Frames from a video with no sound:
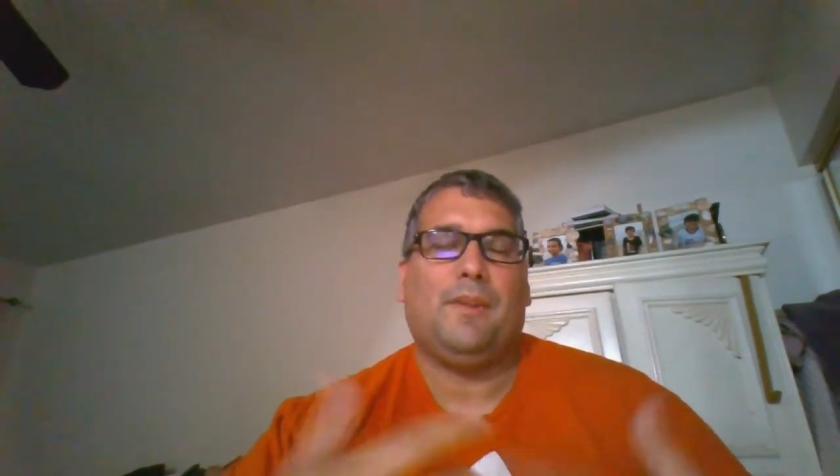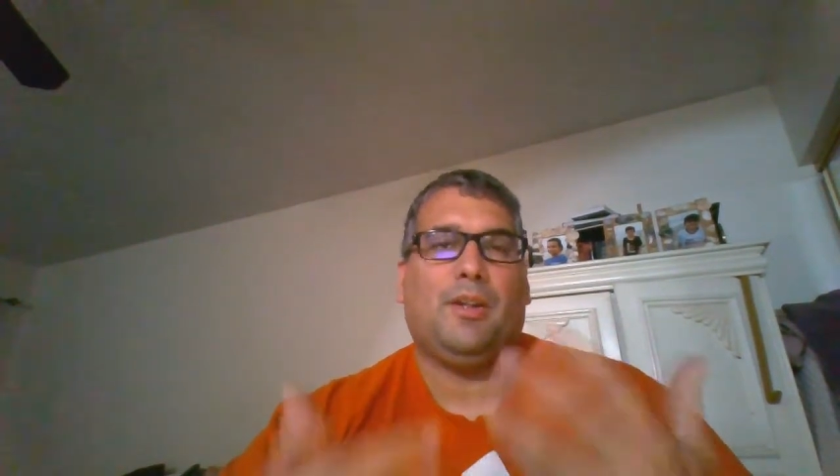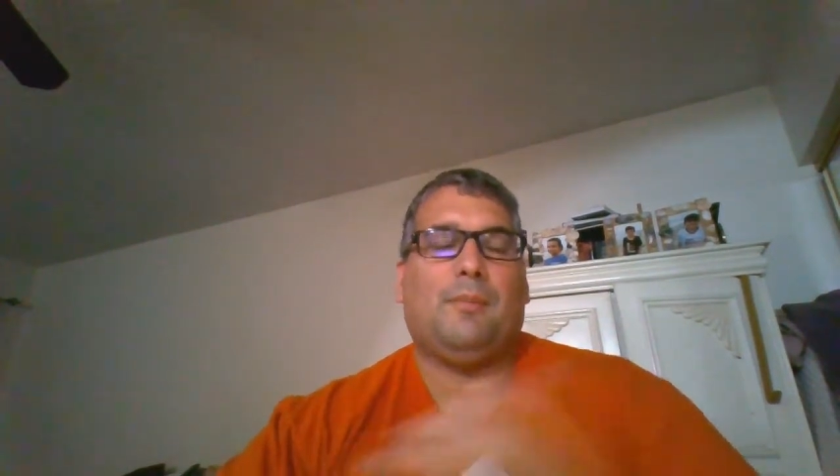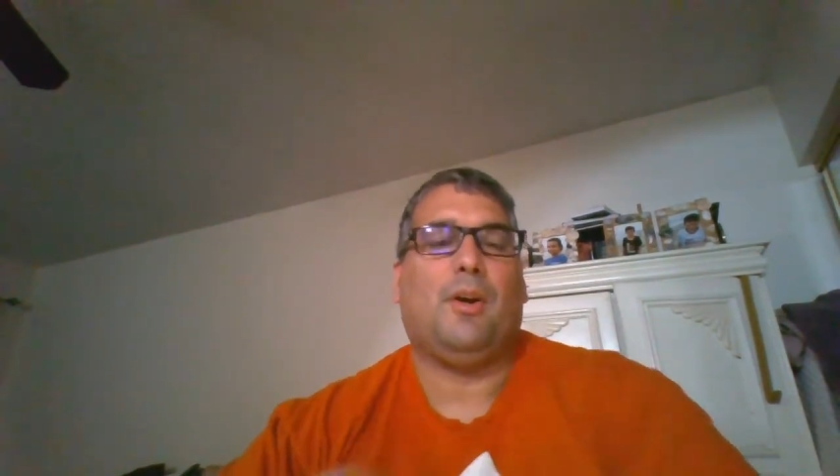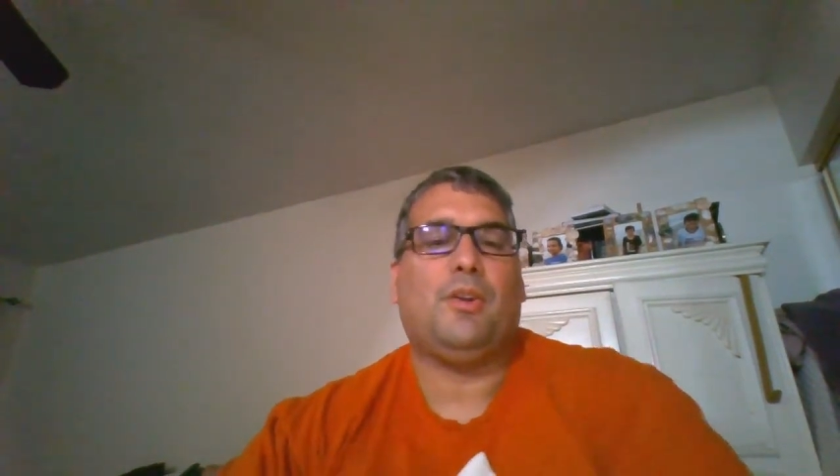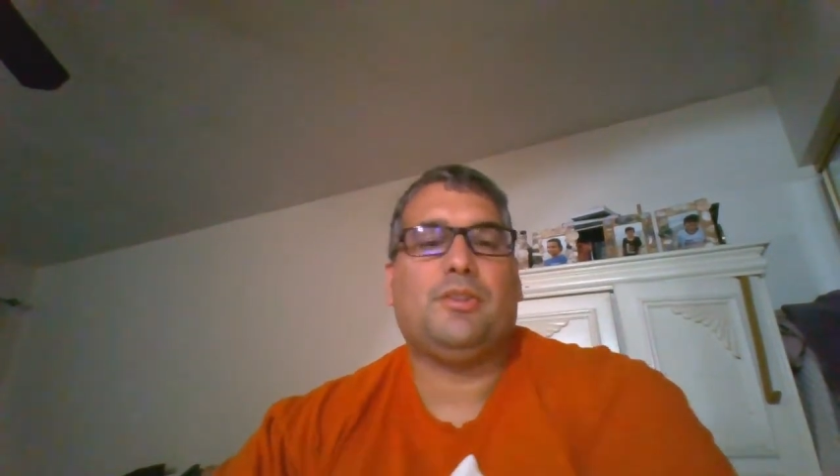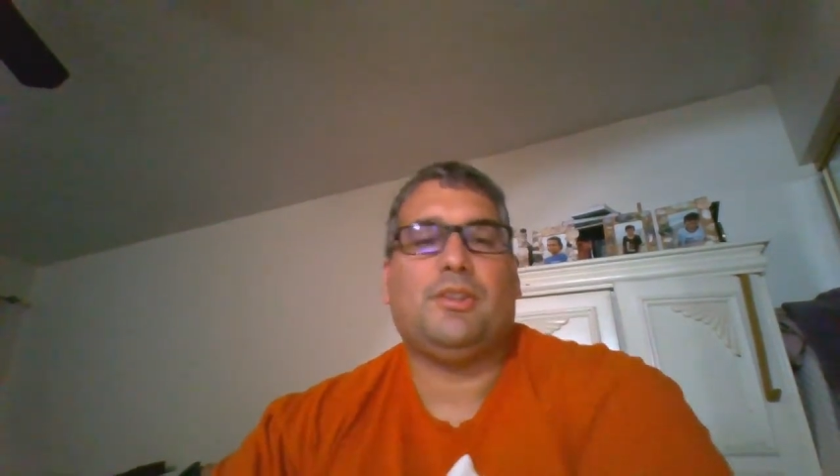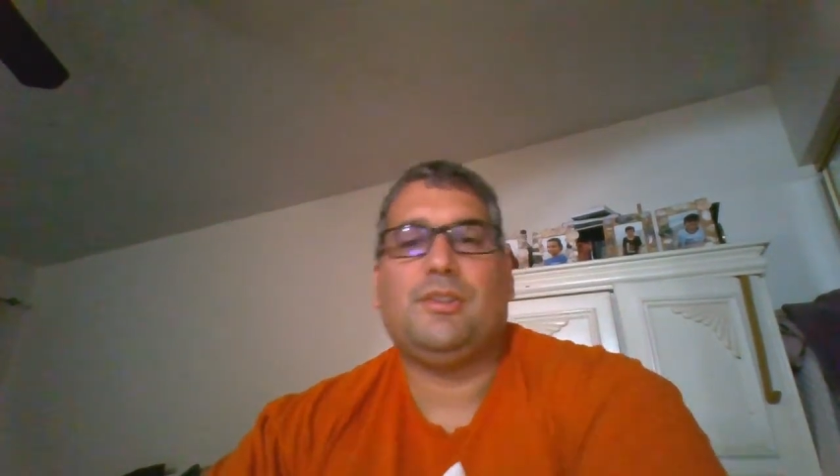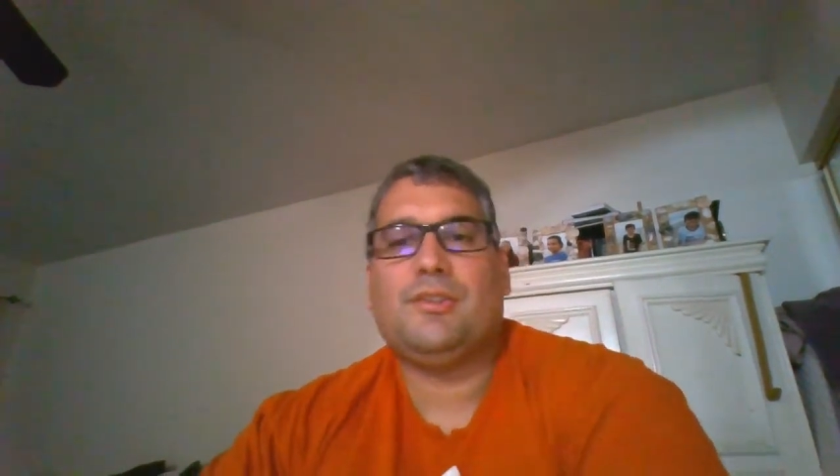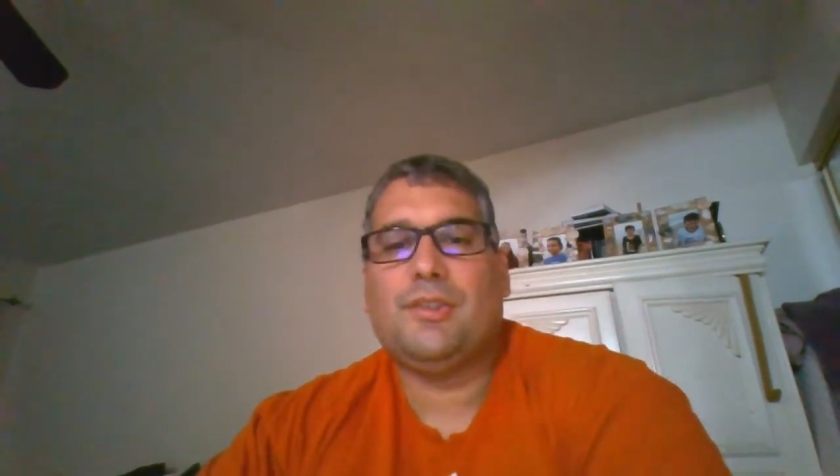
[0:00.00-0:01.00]
your
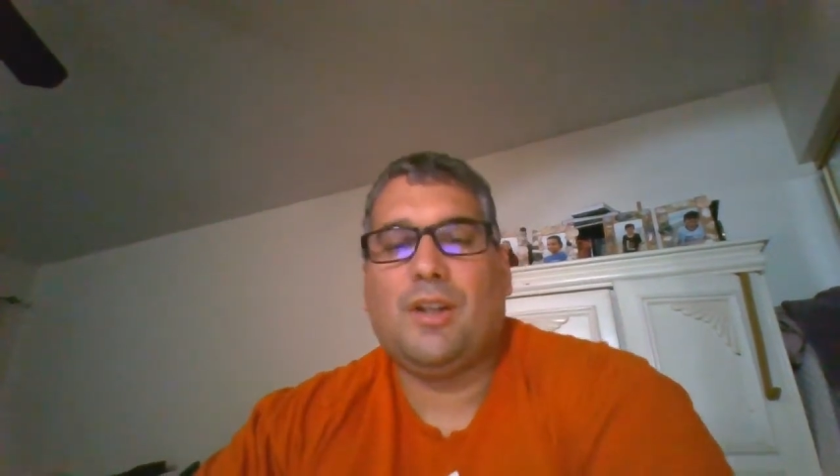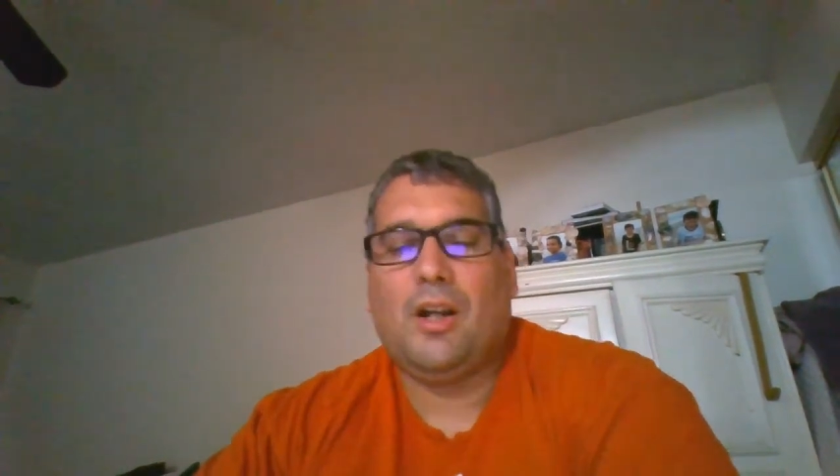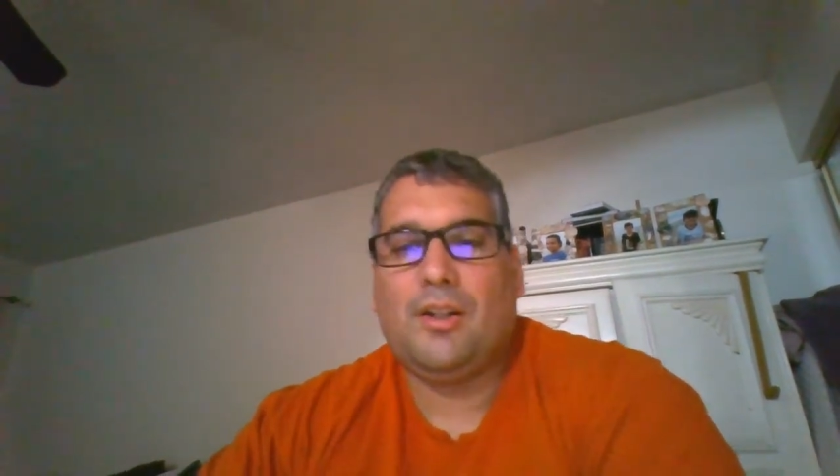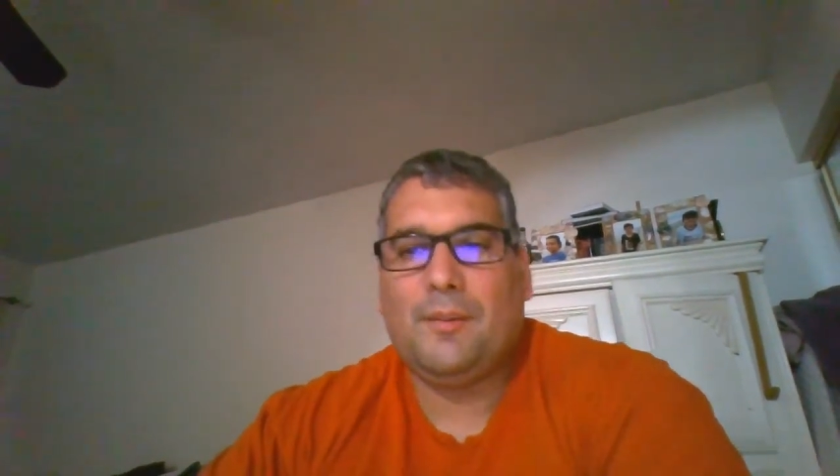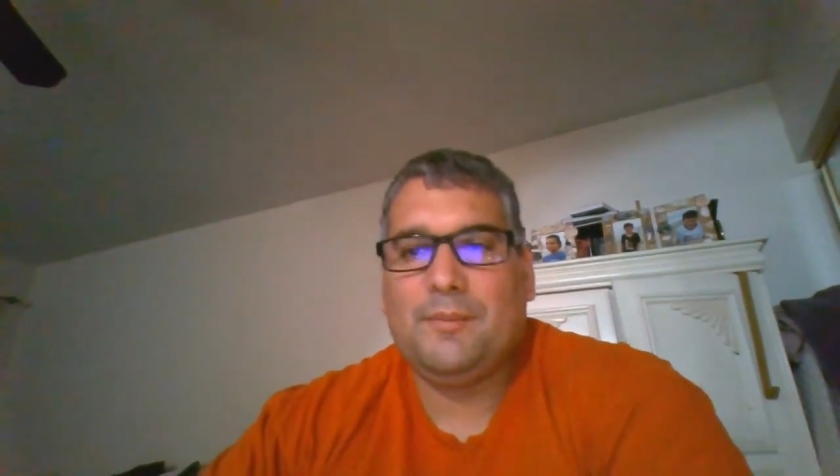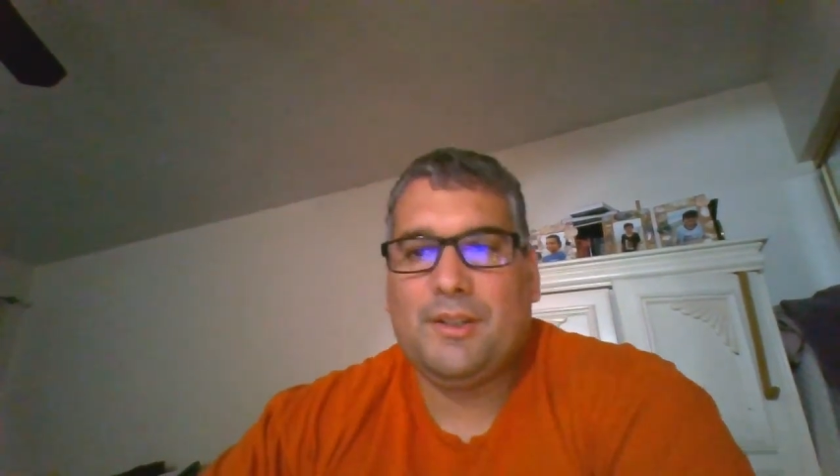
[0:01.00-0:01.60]
emotions all lumped